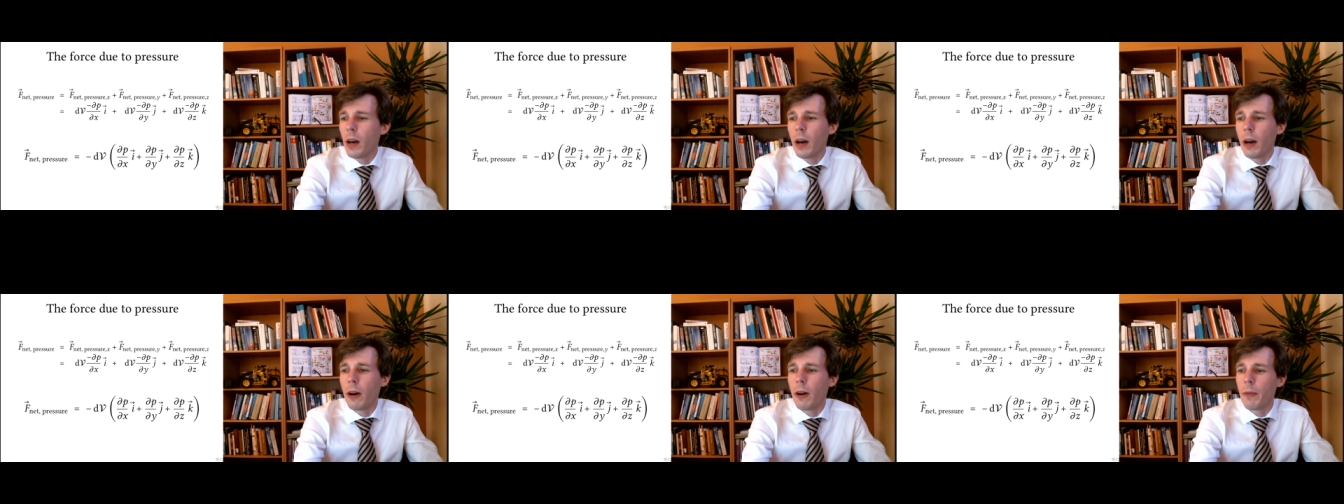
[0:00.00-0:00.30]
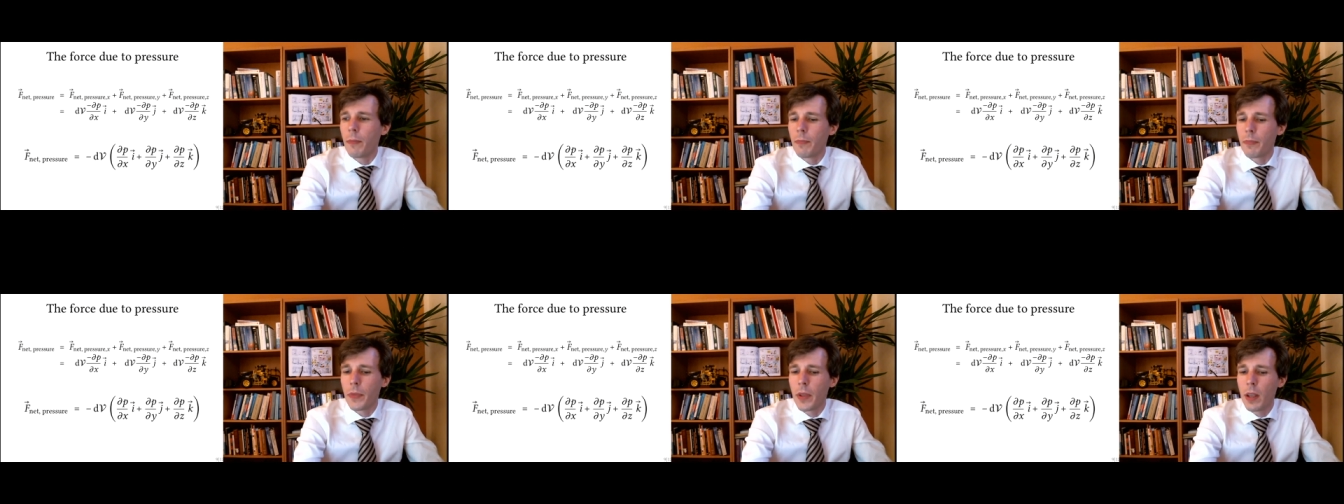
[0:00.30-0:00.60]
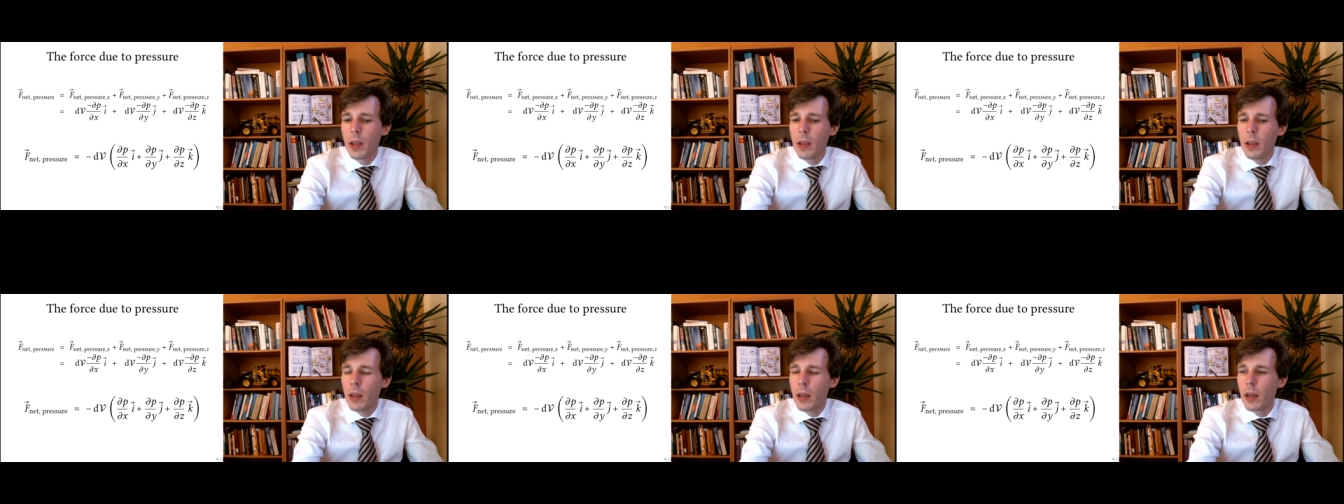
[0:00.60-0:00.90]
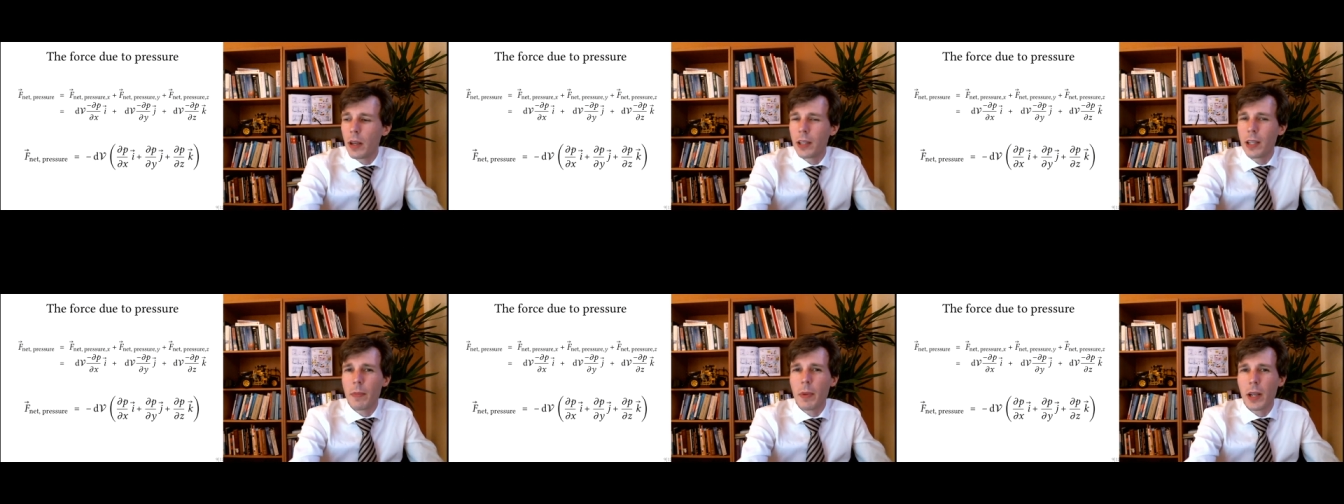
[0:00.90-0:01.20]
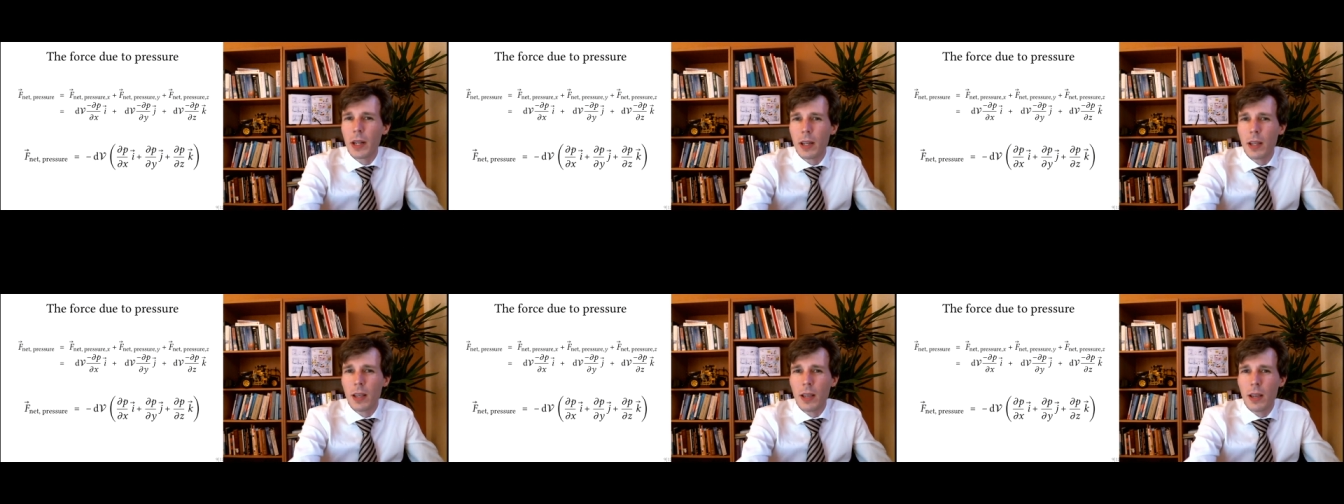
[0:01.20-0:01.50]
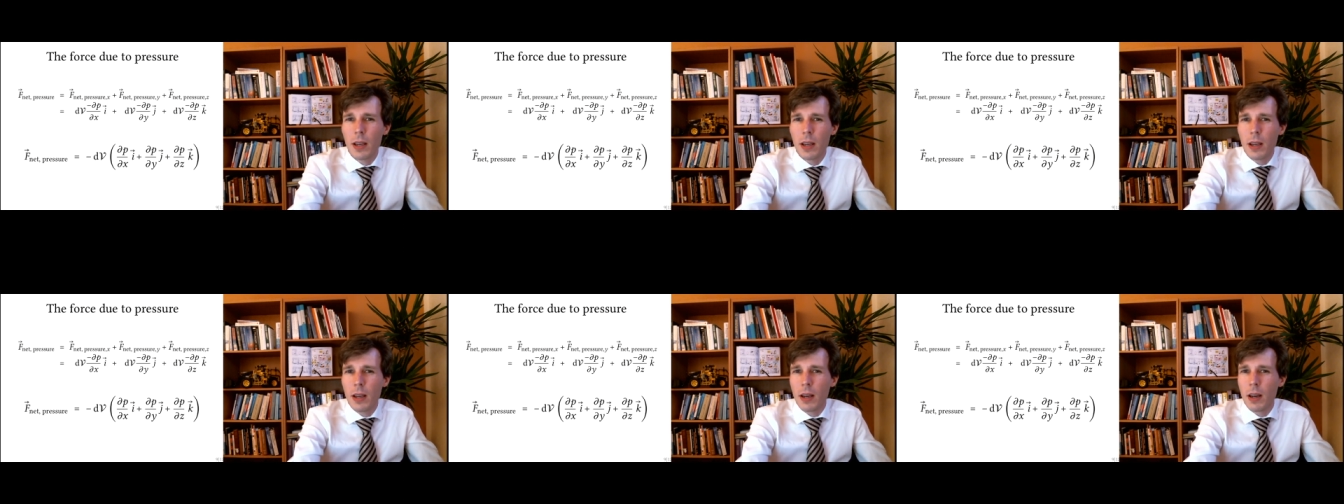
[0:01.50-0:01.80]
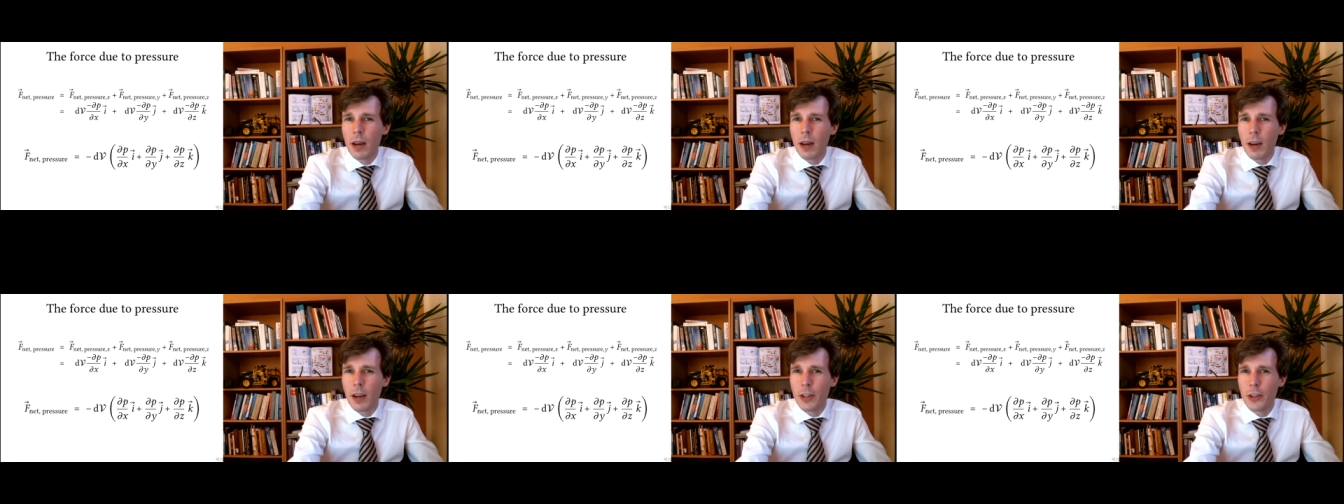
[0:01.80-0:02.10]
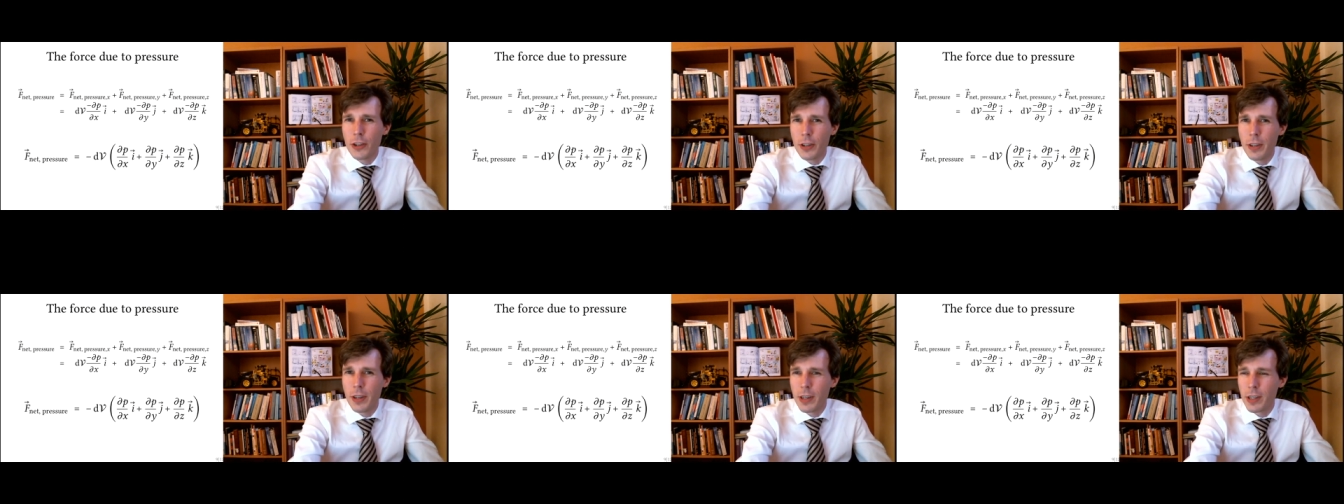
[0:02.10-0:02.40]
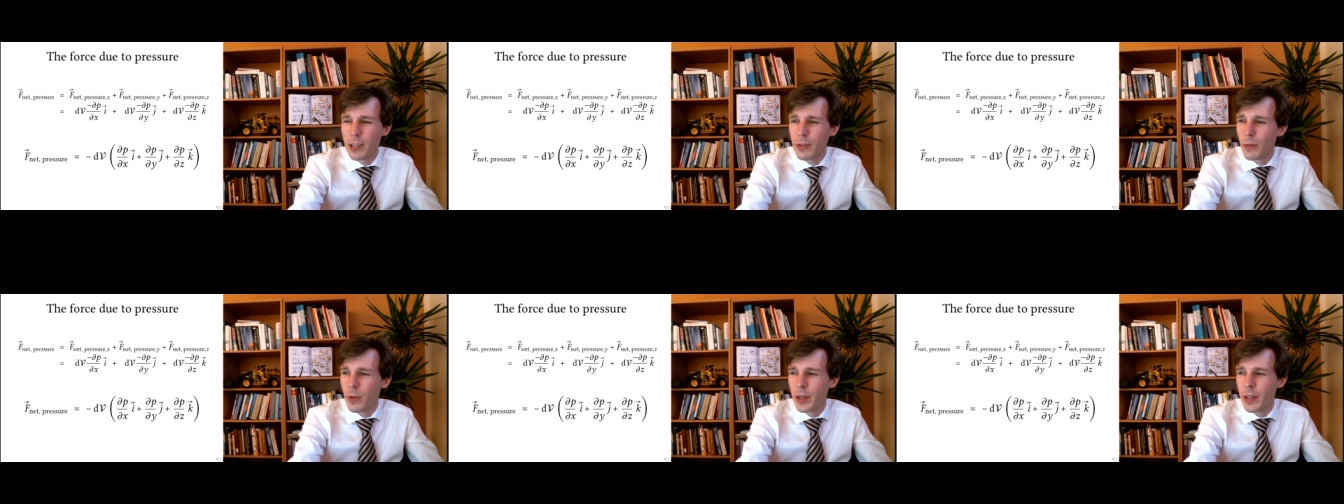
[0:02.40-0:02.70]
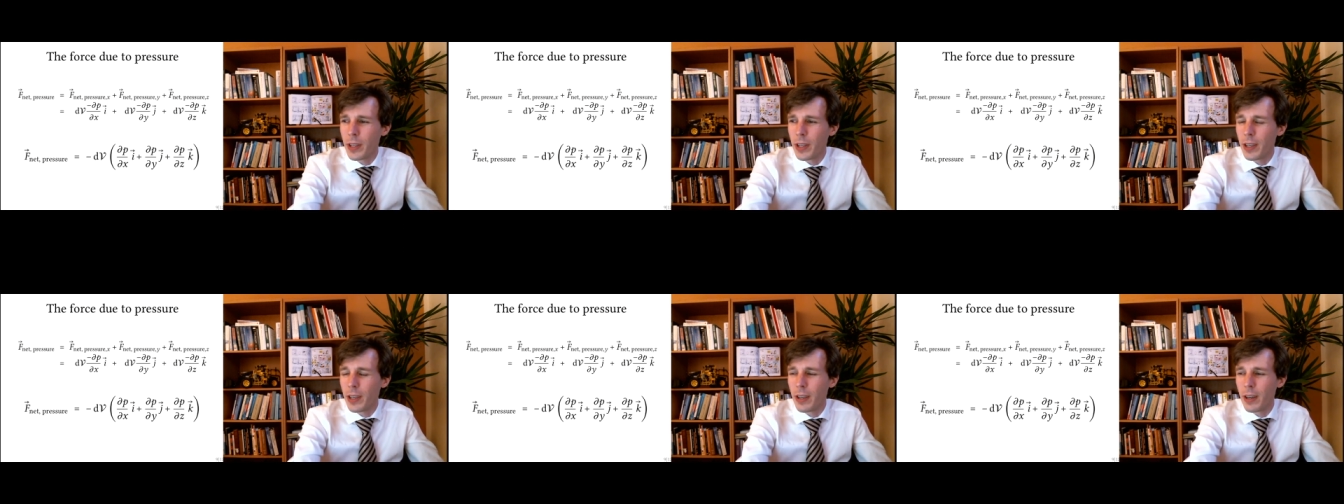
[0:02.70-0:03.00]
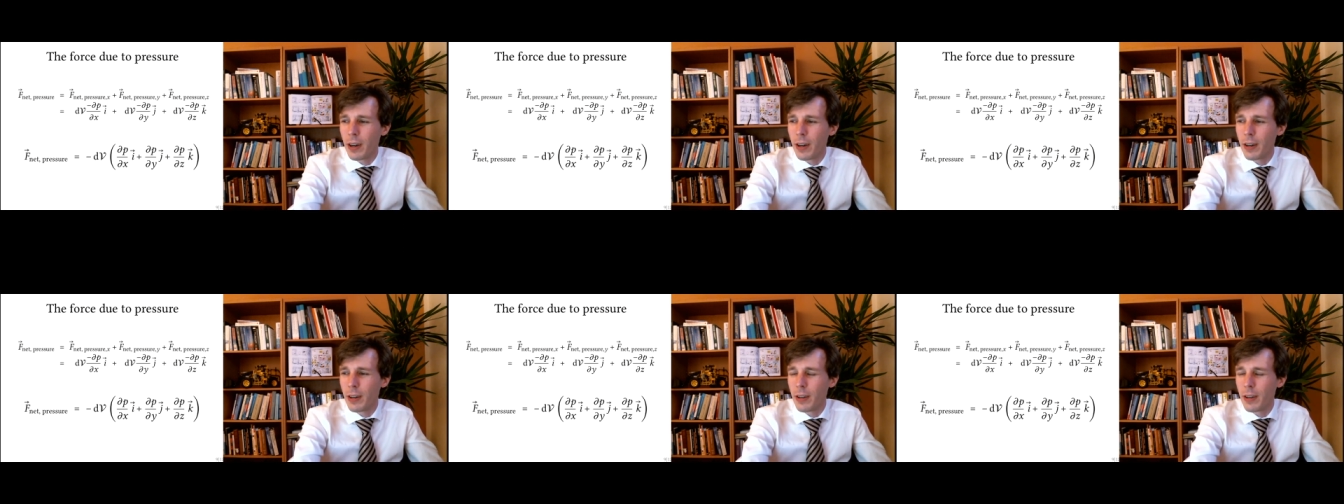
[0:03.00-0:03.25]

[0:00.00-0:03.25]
Um, and typically, uh, engineers, when they